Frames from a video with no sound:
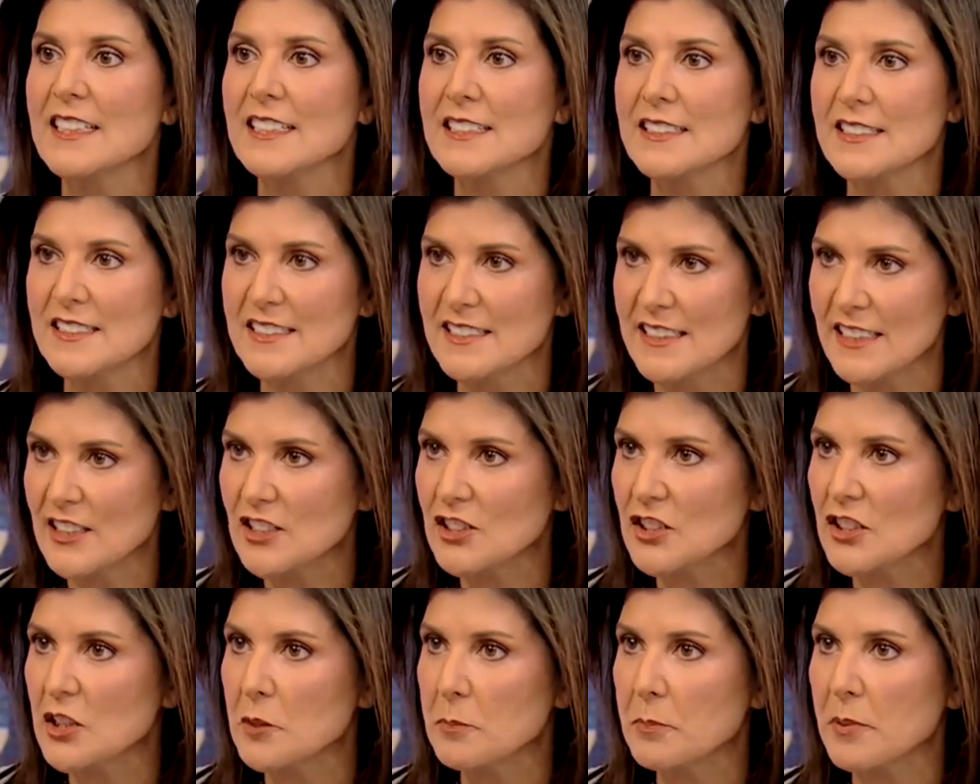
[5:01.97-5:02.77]
Stick
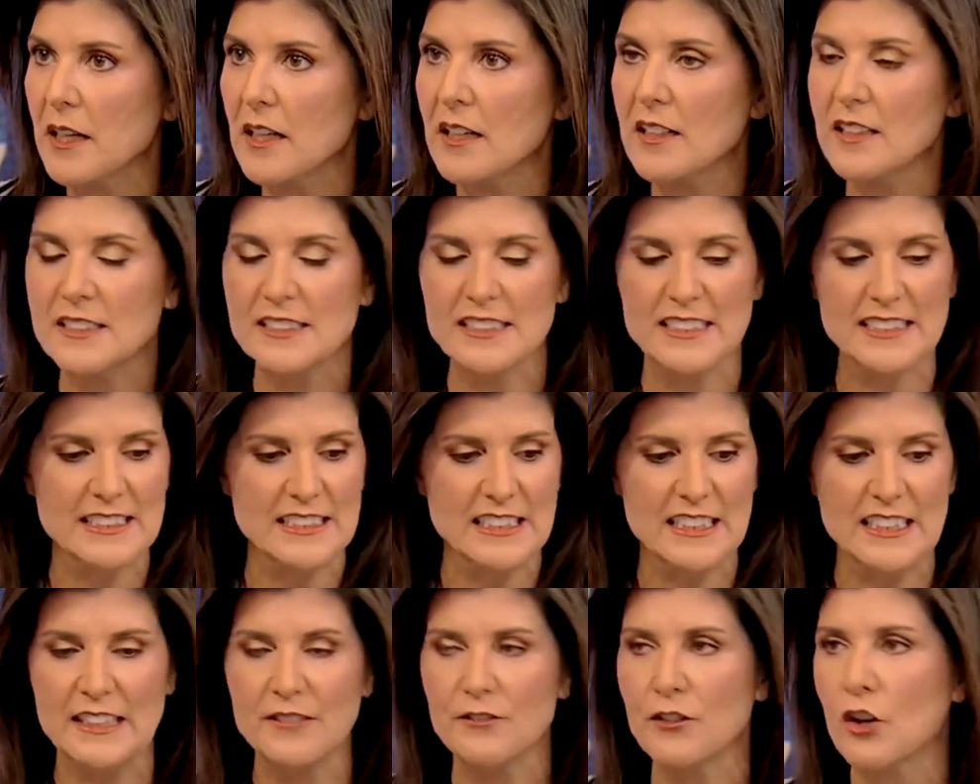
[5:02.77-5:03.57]
to the policies,
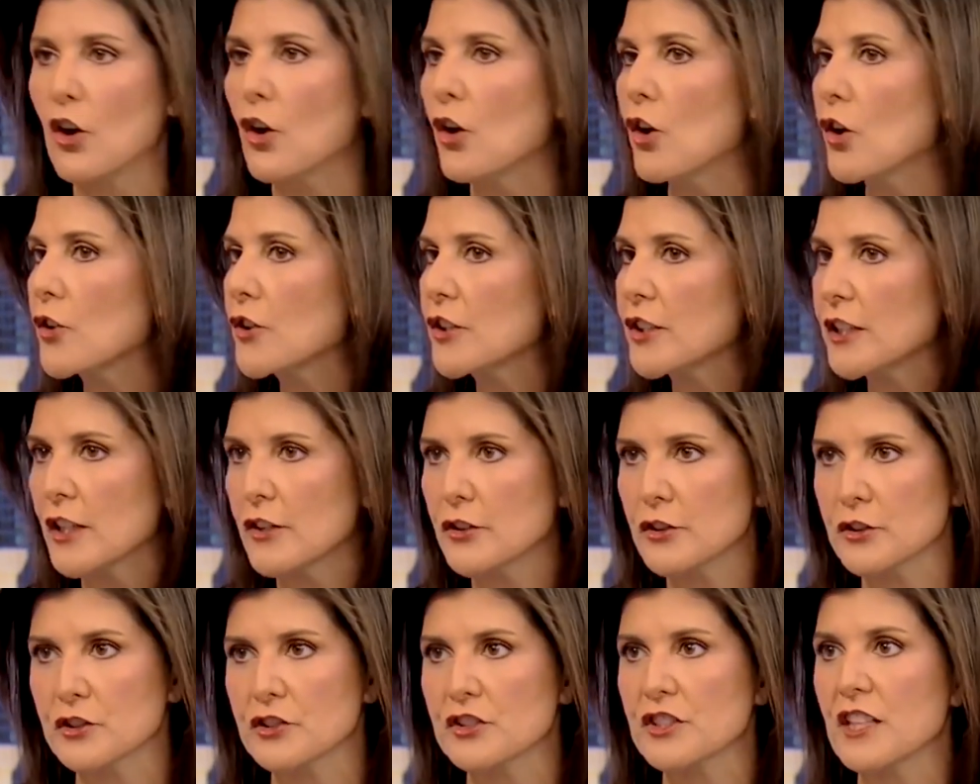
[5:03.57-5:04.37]
leave all the
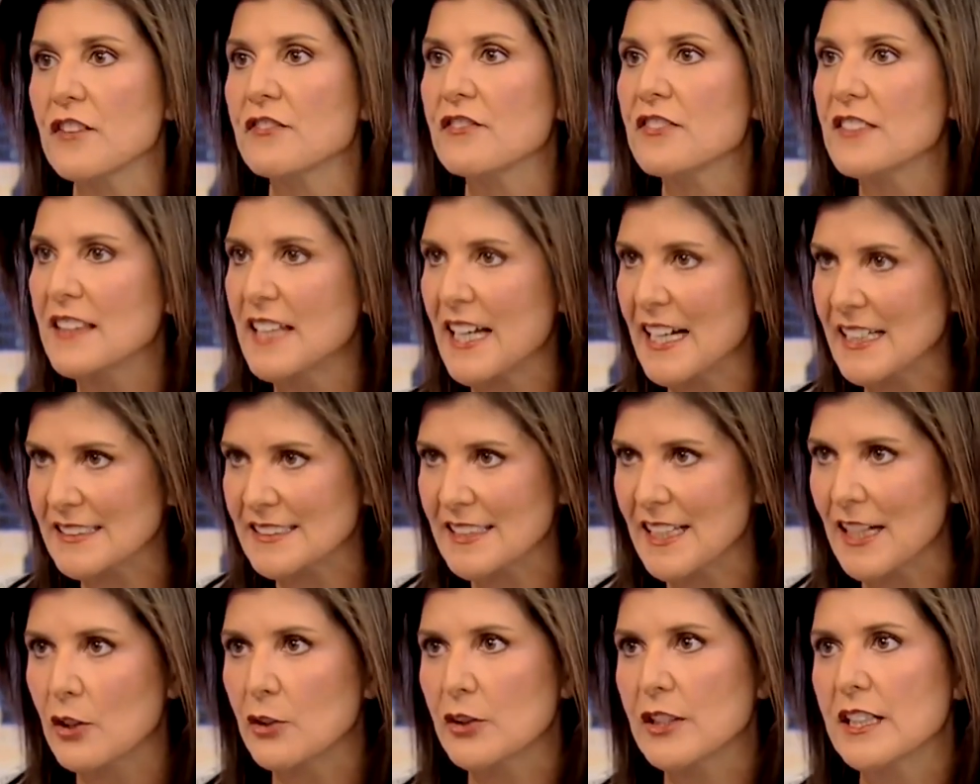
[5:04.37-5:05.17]
other stuff. That's
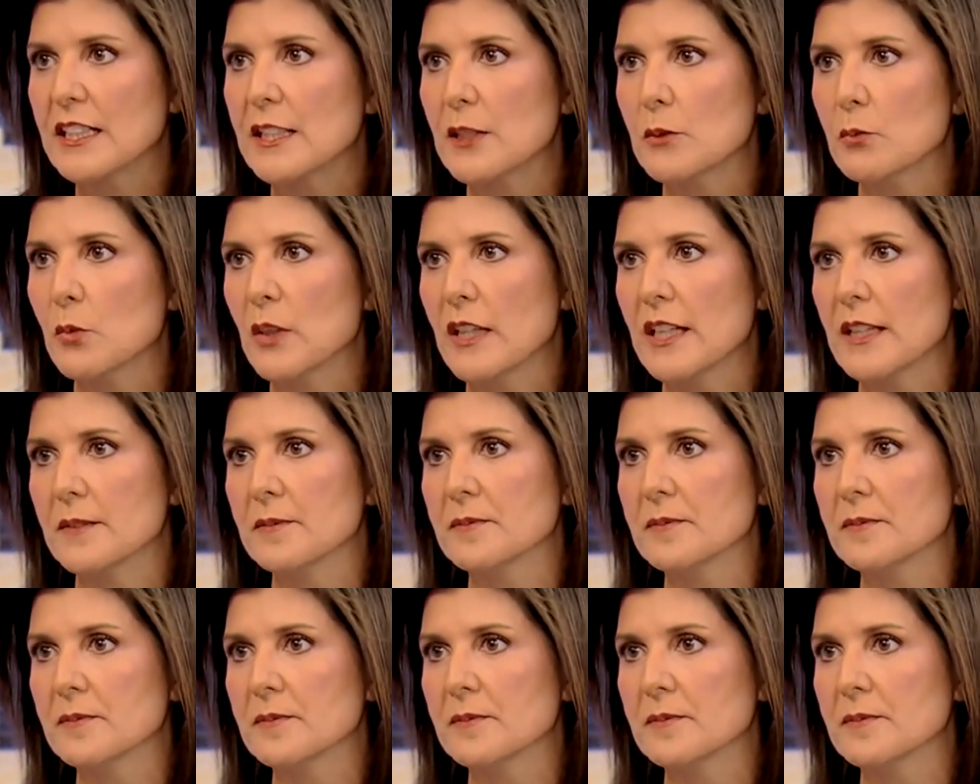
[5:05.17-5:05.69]
how he can win.